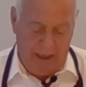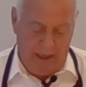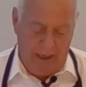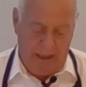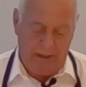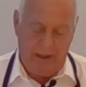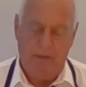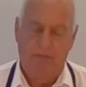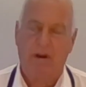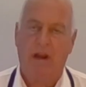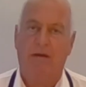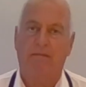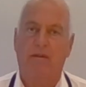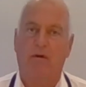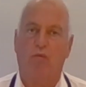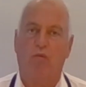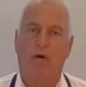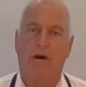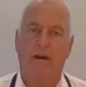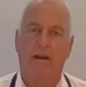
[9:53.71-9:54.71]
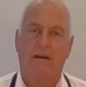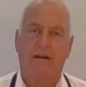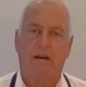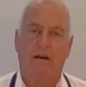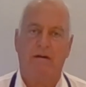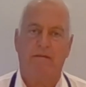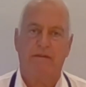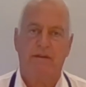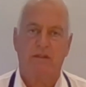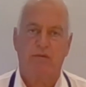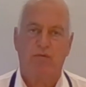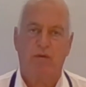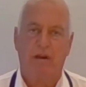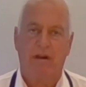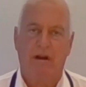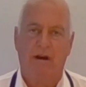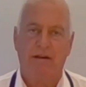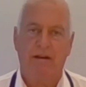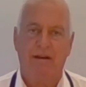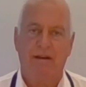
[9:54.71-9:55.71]
and then we have the white of the sweet
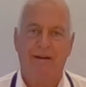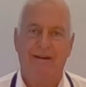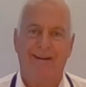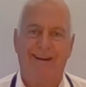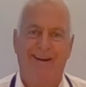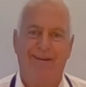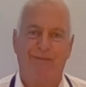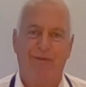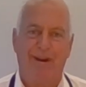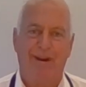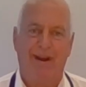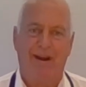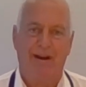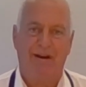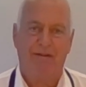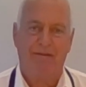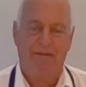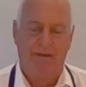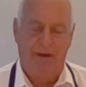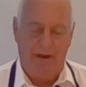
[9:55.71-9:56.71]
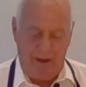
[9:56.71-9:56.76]
onion, and we have